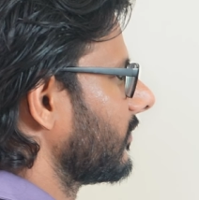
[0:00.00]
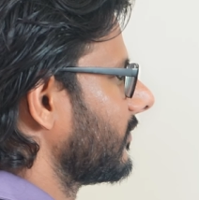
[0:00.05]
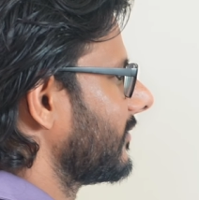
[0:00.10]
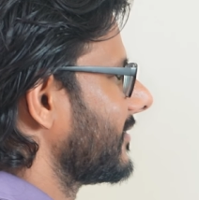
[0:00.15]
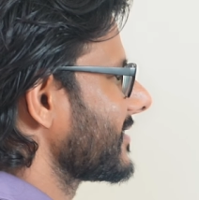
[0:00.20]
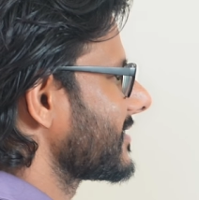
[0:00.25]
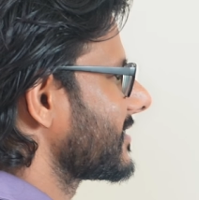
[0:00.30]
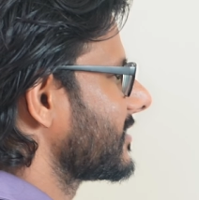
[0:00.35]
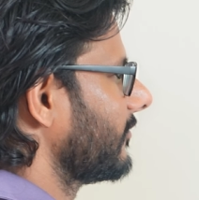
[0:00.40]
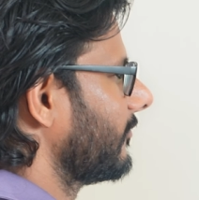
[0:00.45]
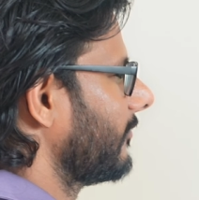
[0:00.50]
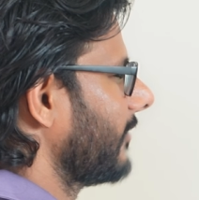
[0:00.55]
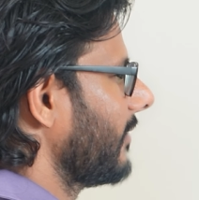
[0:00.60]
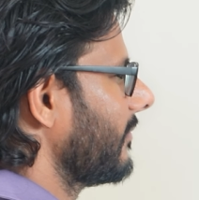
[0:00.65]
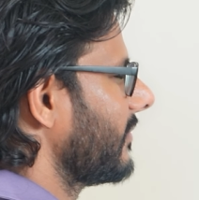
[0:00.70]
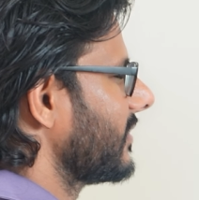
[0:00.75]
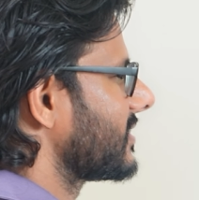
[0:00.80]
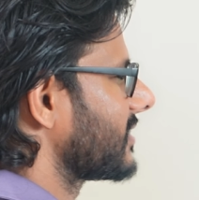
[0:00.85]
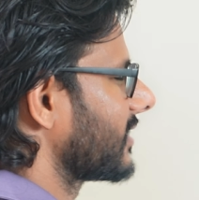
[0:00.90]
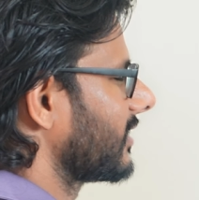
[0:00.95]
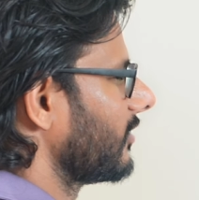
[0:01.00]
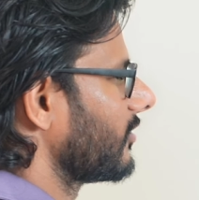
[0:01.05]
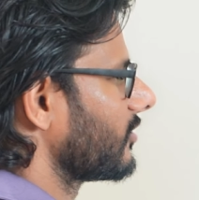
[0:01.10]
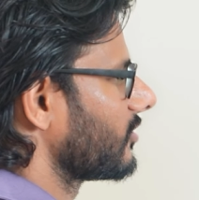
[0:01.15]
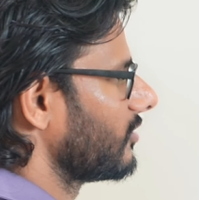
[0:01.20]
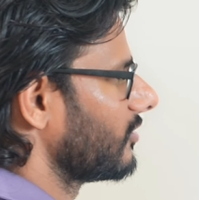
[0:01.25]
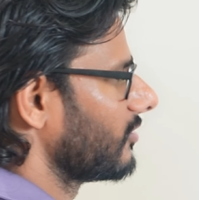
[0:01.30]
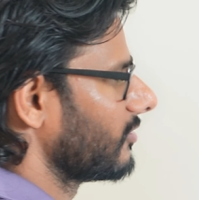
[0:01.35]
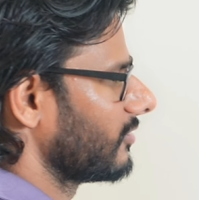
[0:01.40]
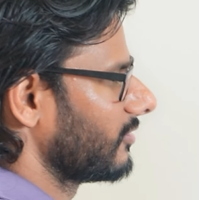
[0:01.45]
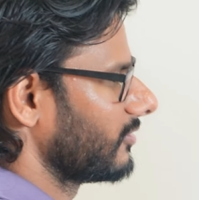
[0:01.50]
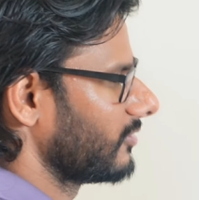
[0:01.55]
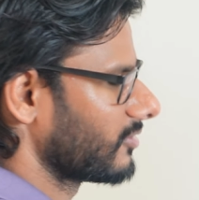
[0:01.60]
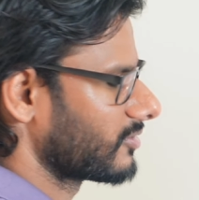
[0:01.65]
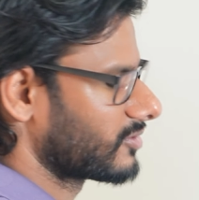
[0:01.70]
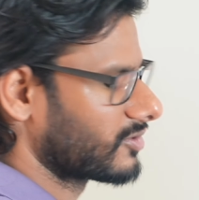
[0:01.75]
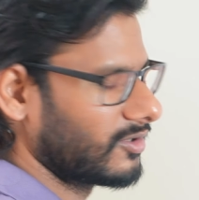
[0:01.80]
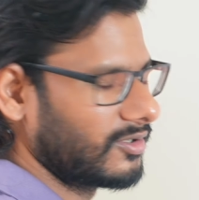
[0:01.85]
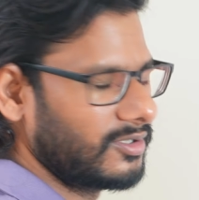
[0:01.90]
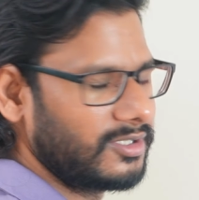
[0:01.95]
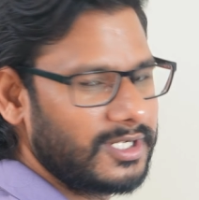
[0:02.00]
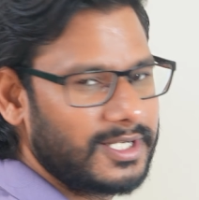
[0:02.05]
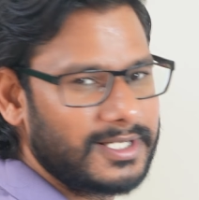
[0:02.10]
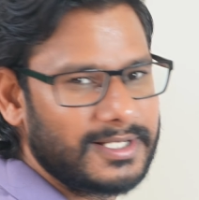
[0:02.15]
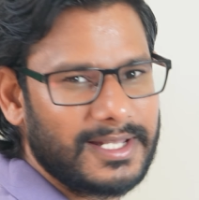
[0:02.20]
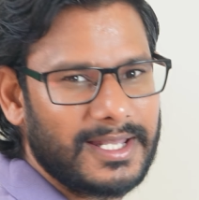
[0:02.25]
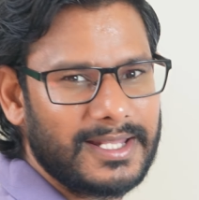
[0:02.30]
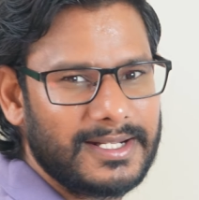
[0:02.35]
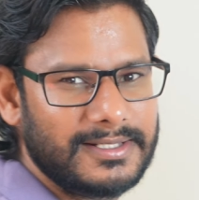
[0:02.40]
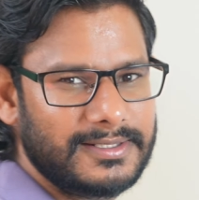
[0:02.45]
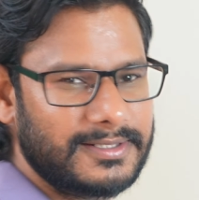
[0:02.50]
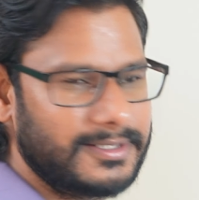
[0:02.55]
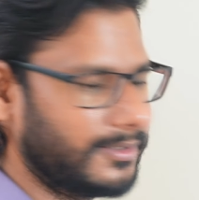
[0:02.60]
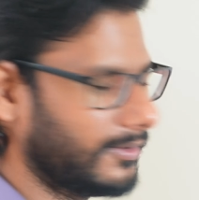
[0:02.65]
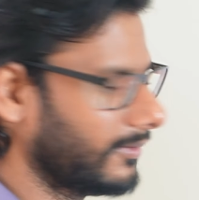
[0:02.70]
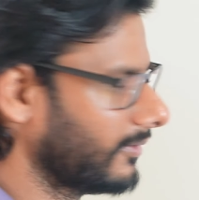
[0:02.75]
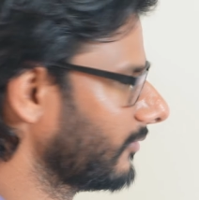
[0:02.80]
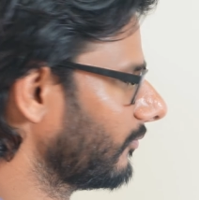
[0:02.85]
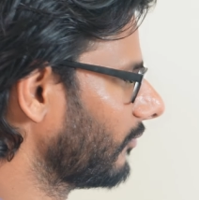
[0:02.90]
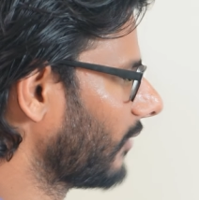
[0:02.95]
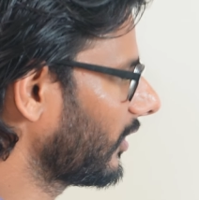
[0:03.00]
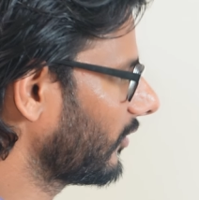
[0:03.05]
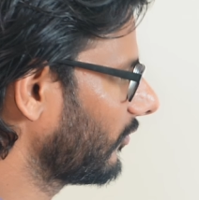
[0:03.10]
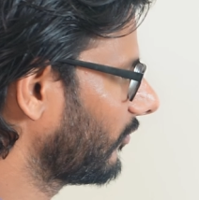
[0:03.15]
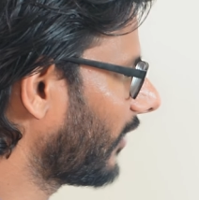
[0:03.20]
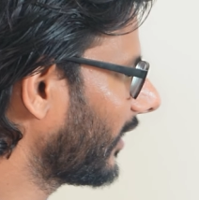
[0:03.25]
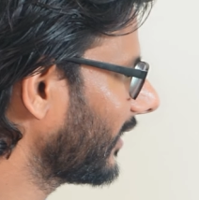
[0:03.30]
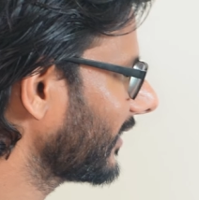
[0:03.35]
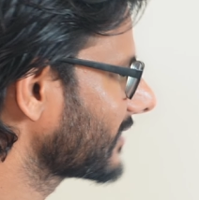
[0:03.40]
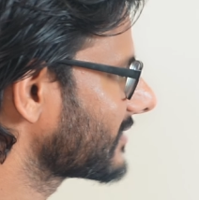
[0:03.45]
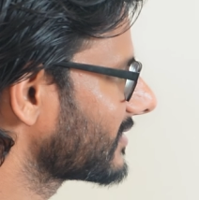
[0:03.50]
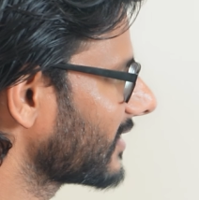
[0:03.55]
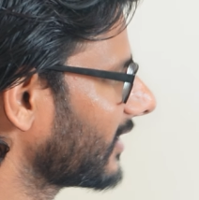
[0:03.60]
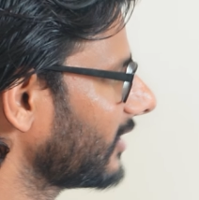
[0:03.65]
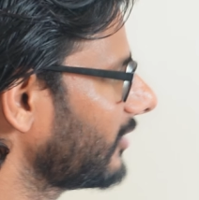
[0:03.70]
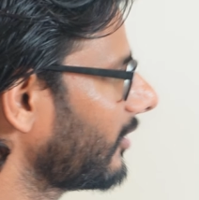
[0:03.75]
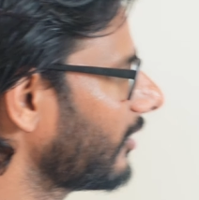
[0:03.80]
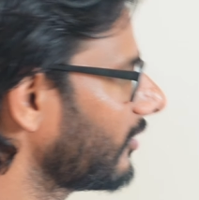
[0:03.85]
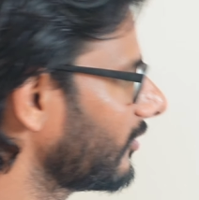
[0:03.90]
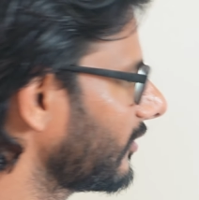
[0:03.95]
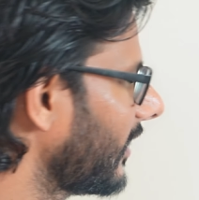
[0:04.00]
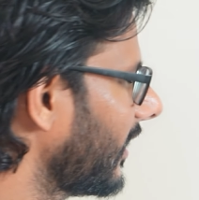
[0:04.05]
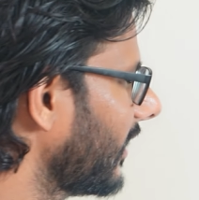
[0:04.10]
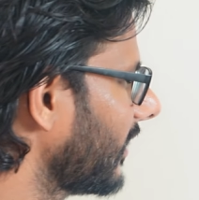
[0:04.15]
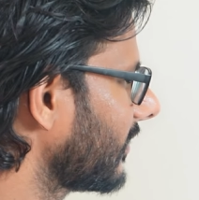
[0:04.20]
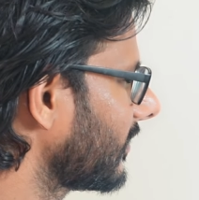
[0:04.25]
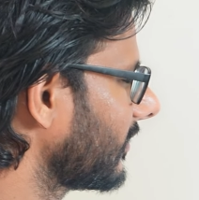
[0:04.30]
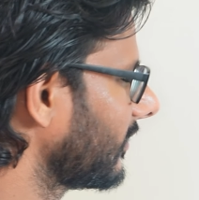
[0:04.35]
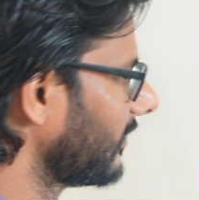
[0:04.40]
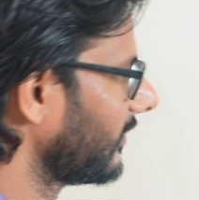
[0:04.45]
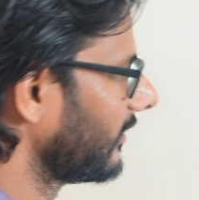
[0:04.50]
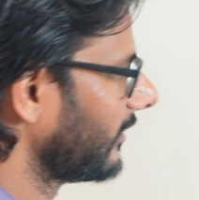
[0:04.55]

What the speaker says: This is the way basically you should learn anything. But what exactly you are doing here?